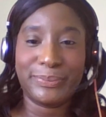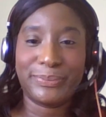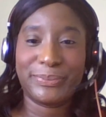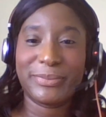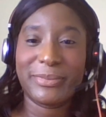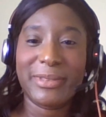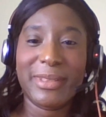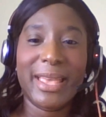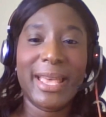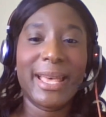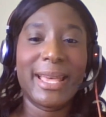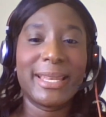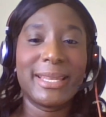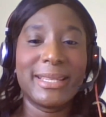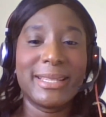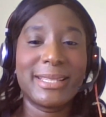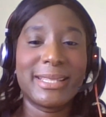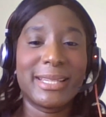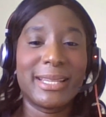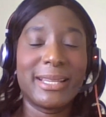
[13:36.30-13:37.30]

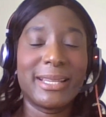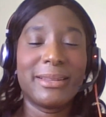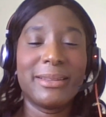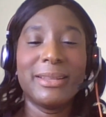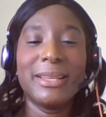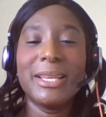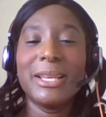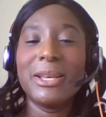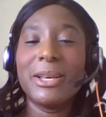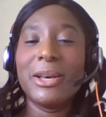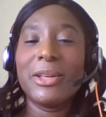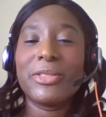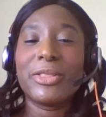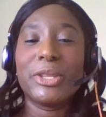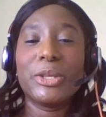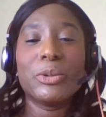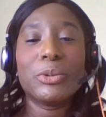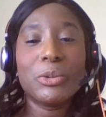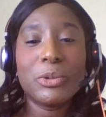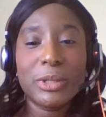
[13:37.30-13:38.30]
and
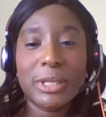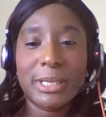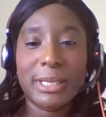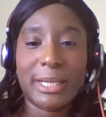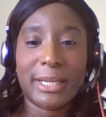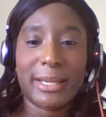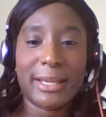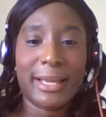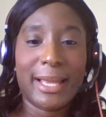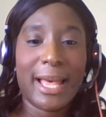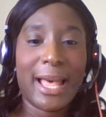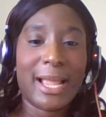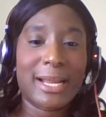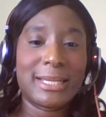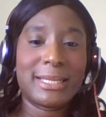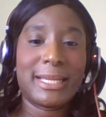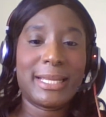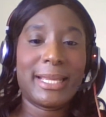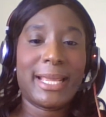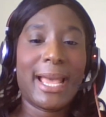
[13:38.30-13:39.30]
the auditor
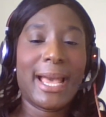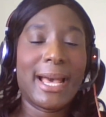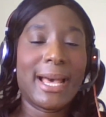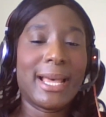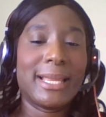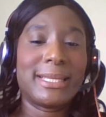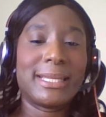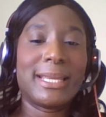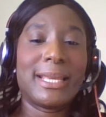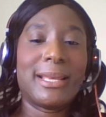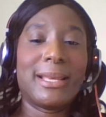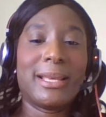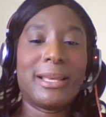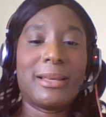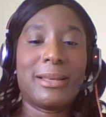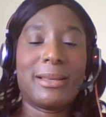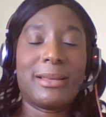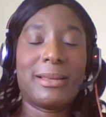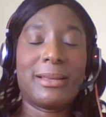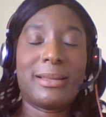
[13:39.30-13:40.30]
actually had
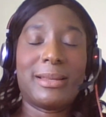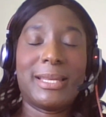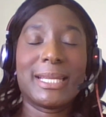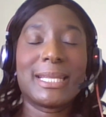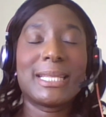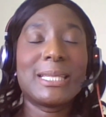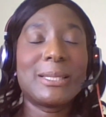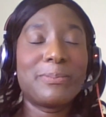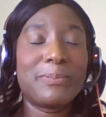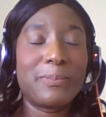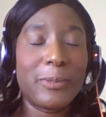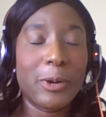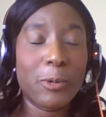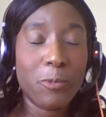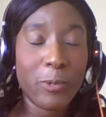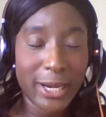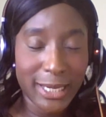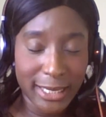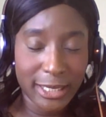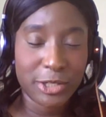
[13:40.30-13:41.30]
a
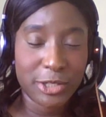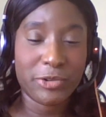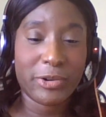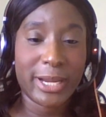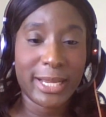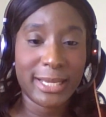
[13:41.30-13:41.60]
wedding